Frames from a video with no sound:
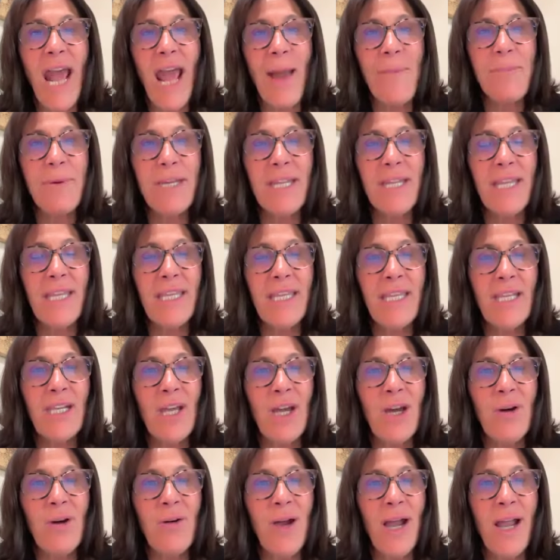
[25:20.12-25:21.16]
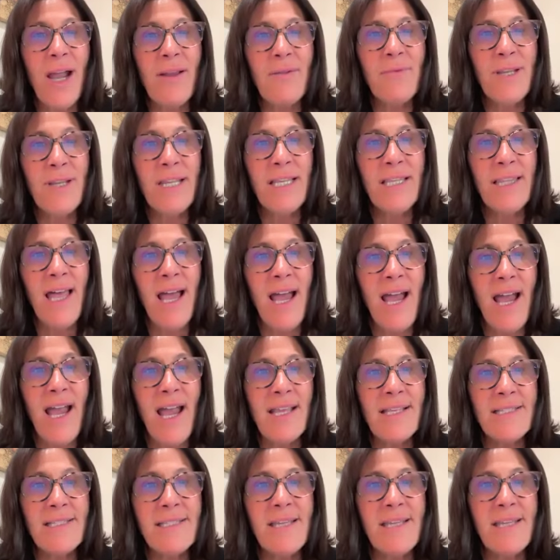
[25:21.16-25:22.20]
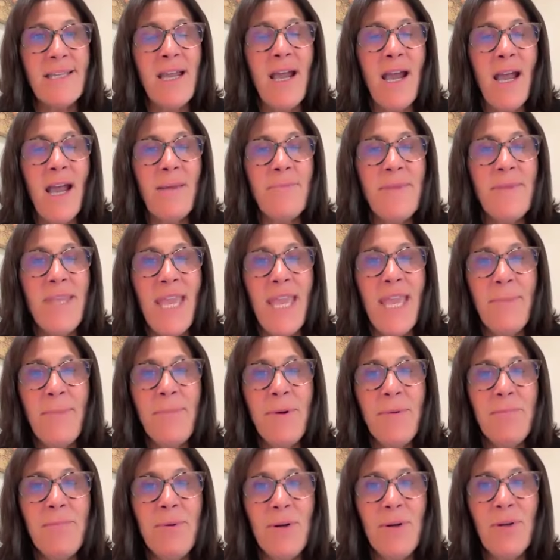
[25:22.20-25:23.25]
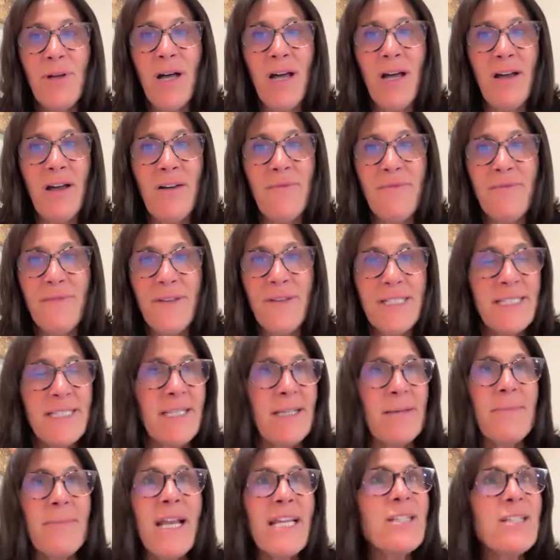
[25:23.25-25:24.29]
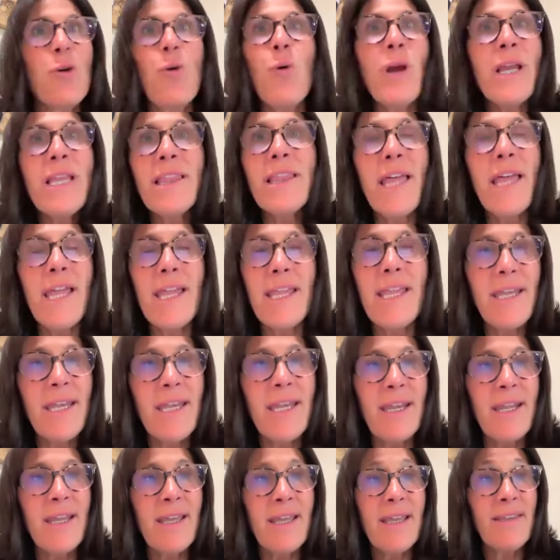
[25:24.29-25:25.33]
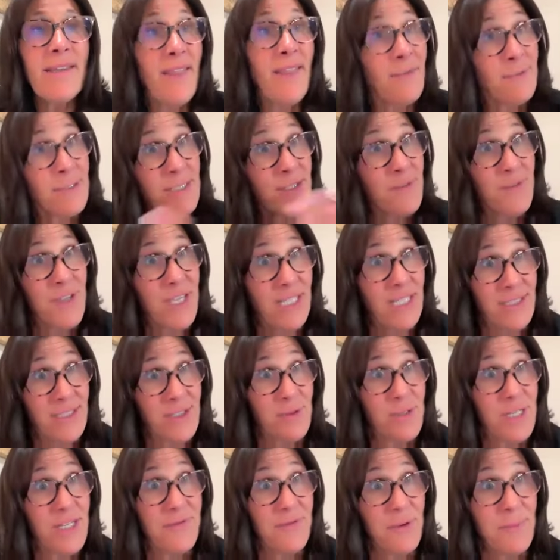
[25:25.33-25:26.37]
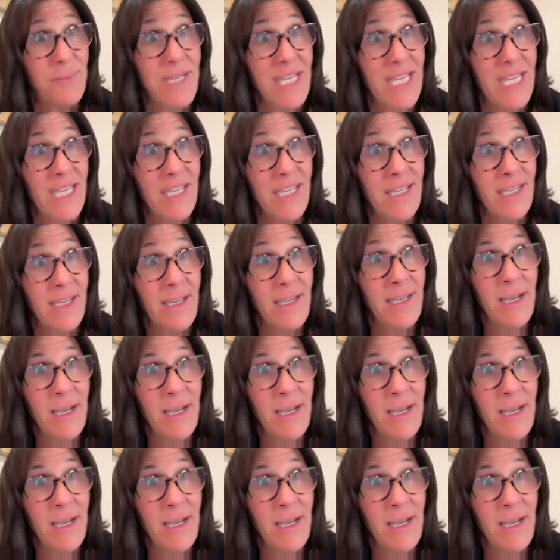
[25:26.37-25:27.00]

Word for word: happening. You know, I realized I'm capable of fixing my toilet that was a victory for me.